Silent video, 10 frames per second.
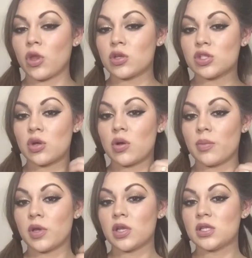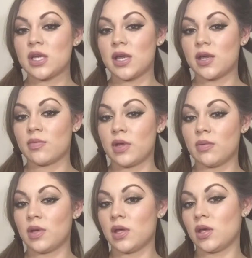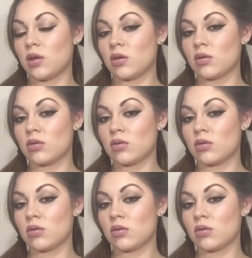So I'm gonna take maybe